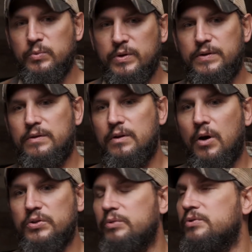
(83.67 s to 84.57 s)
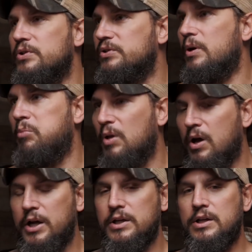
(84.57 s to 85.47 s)
with also just
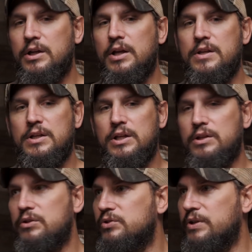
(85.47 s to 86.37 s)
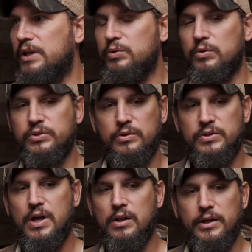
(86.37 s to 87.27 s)
applying it and then getting used to that tool. So
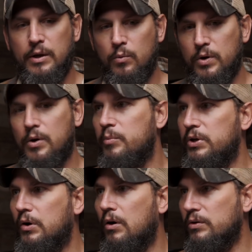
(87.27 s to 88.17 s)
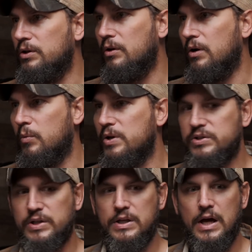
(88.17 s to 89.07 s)
it's not like a one-all be-all, I wouldn't
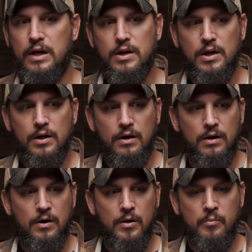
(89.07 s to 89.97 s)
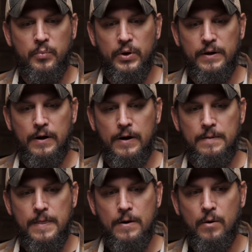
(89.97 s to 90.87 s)
say that. But
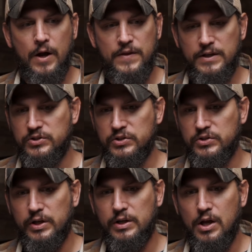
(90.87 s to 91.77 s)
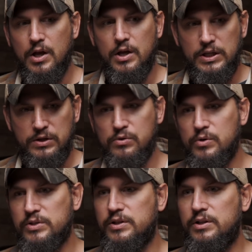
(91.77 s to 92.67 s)
I think it's just like
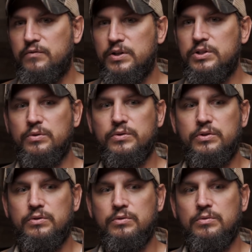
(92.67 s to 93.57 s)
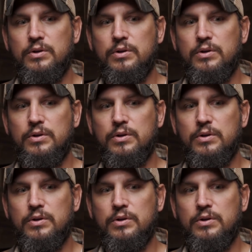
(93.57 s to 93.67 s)
you as an individual too.